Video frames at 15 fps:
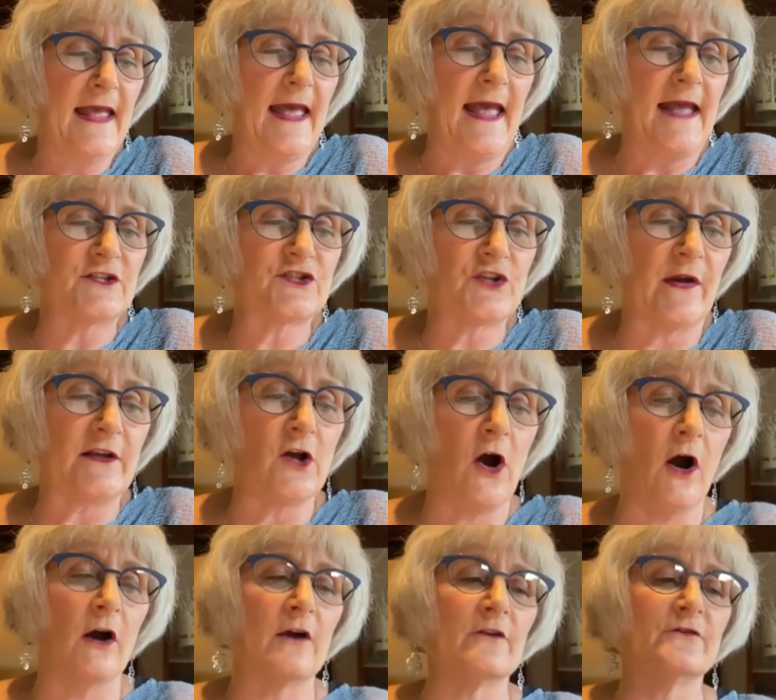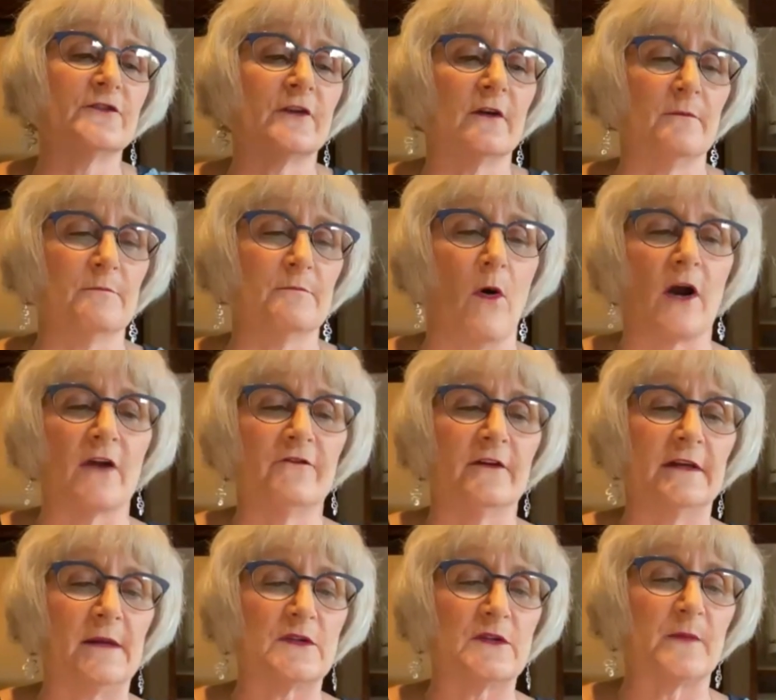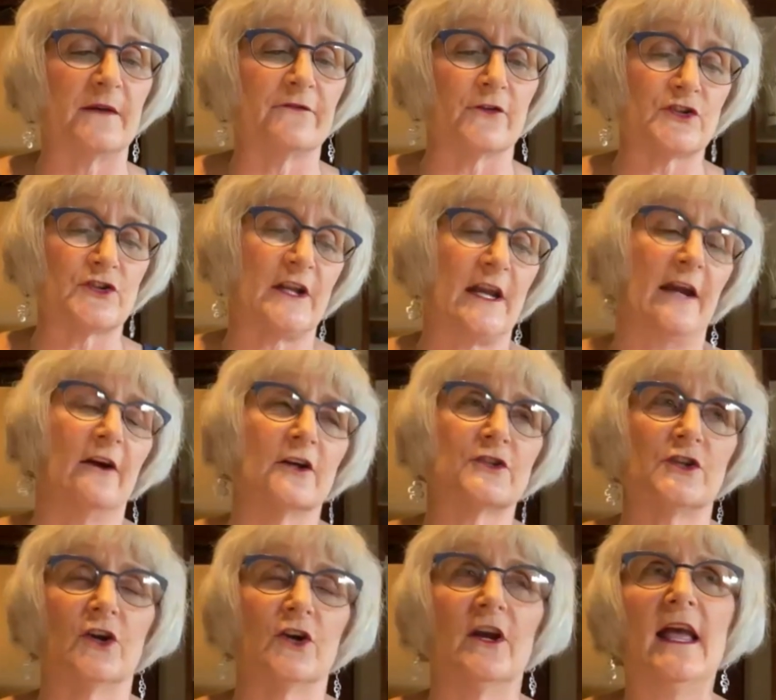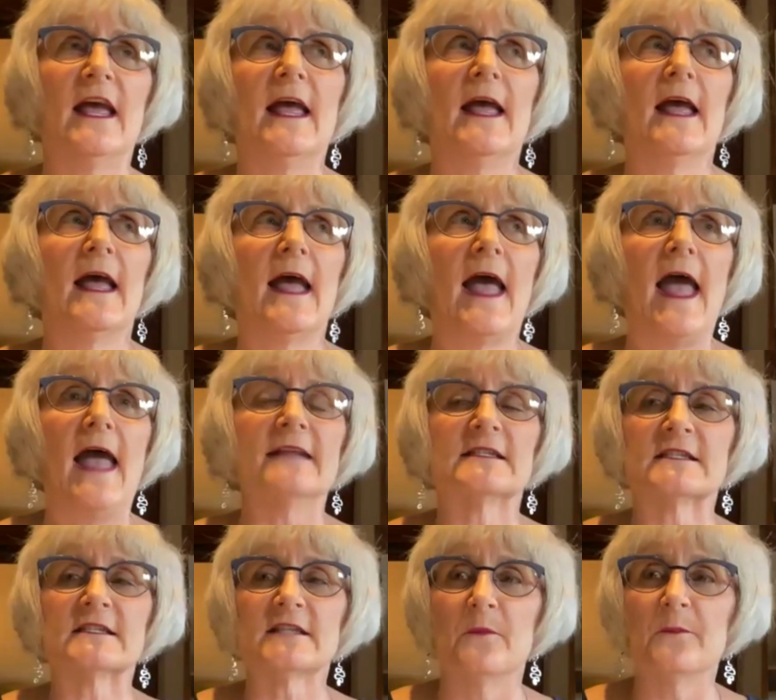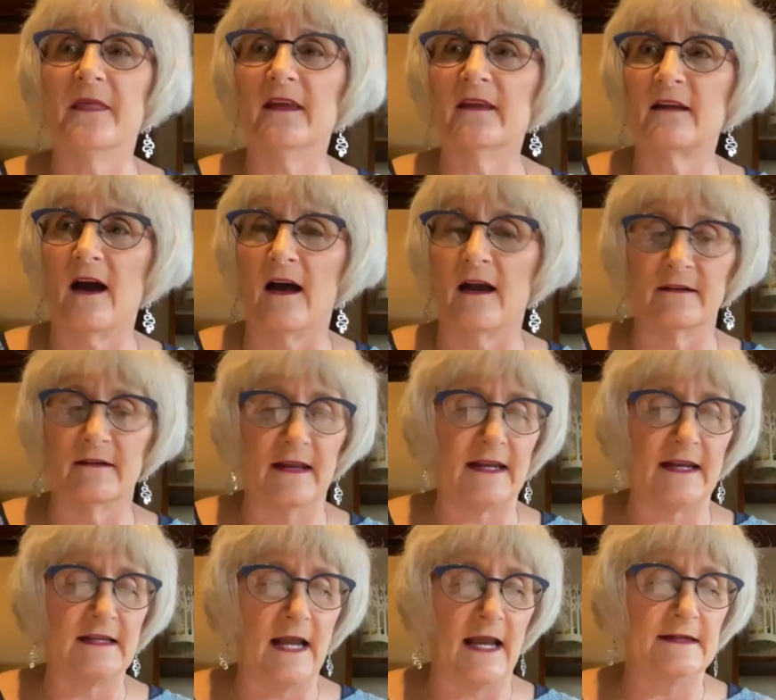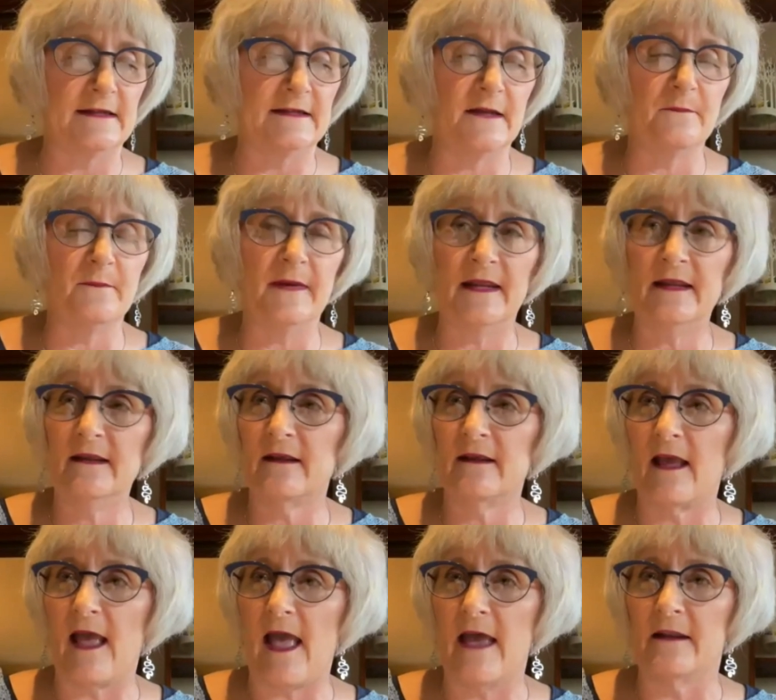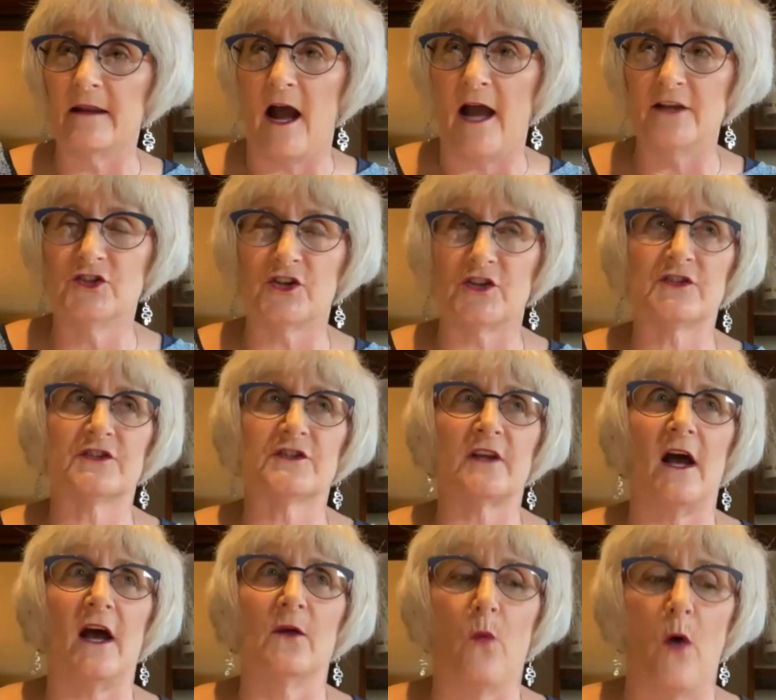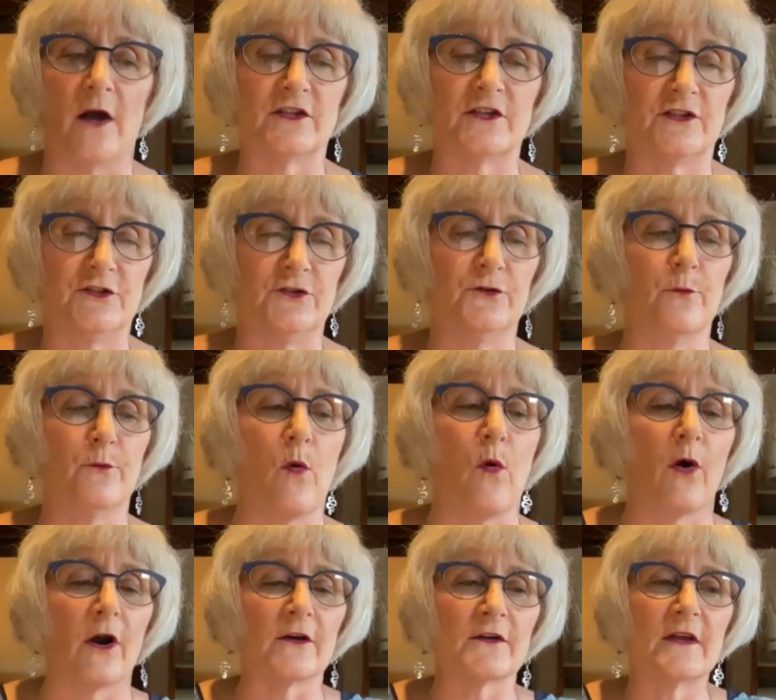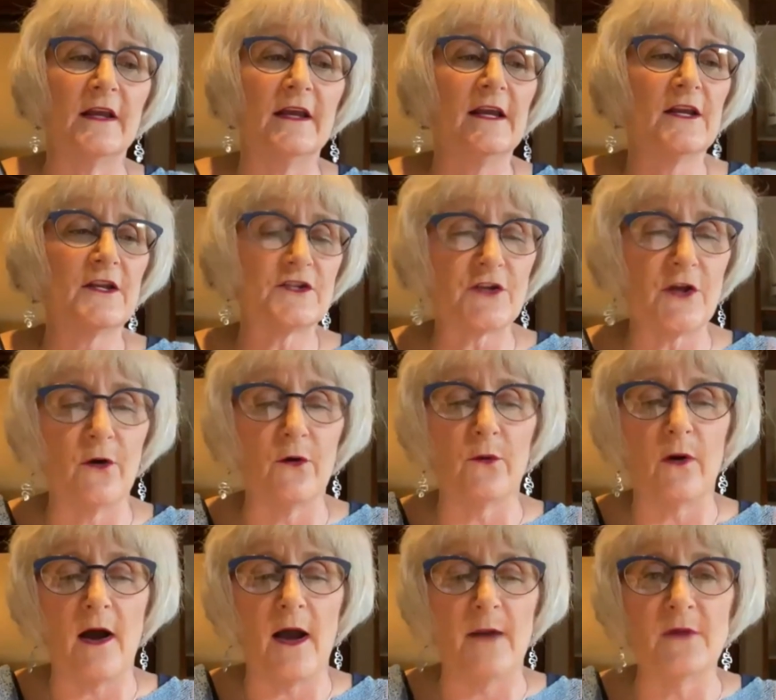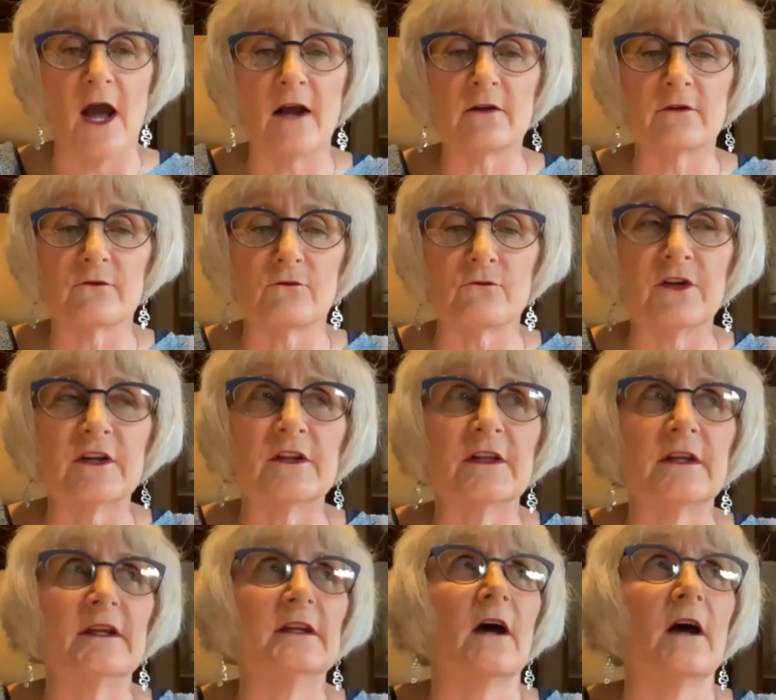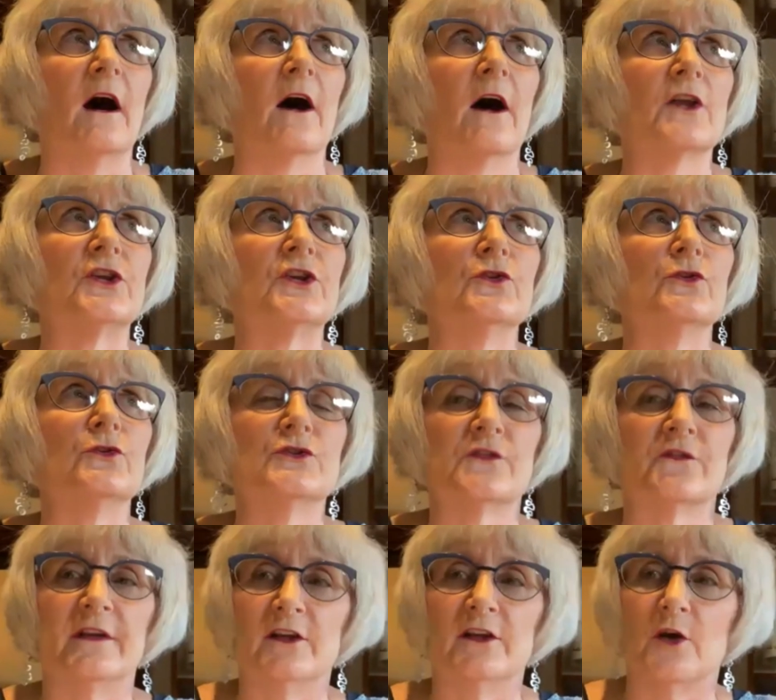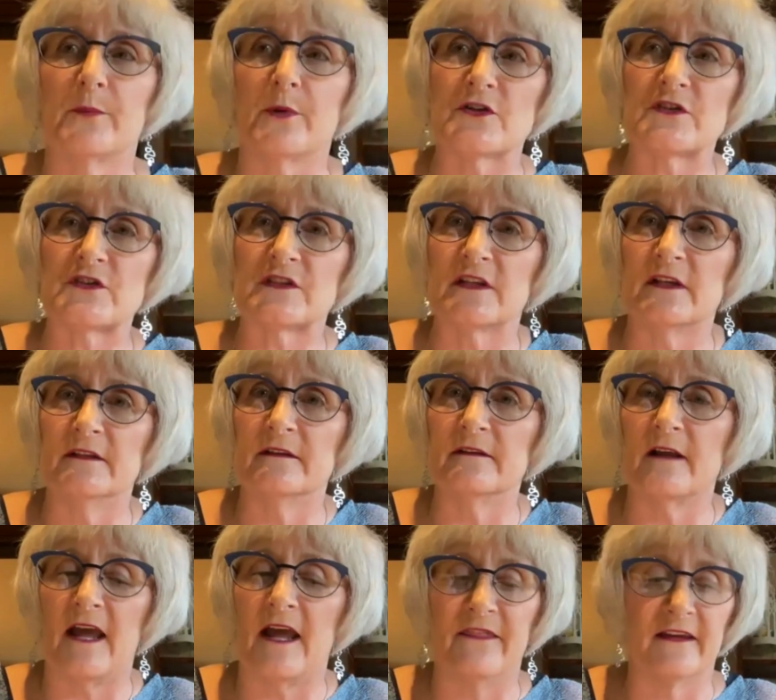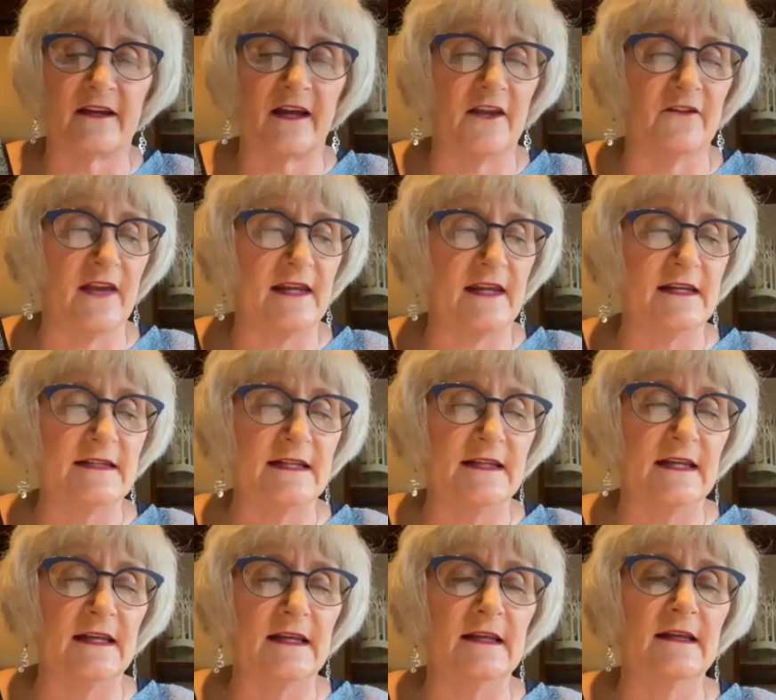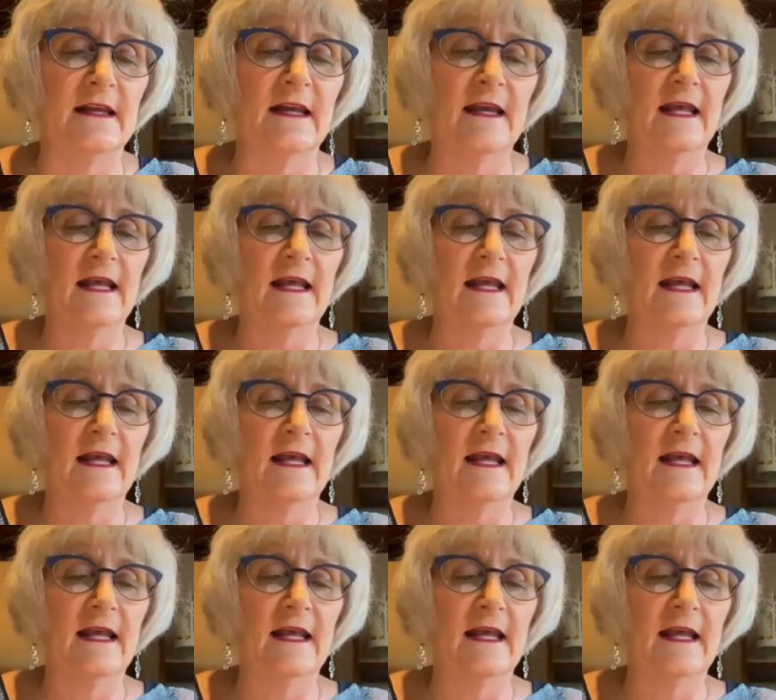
And so I carved Marvin, he was my first character, and something got ignited in me and i just i wanted to do more so i'm not really a huge video person i think i have add you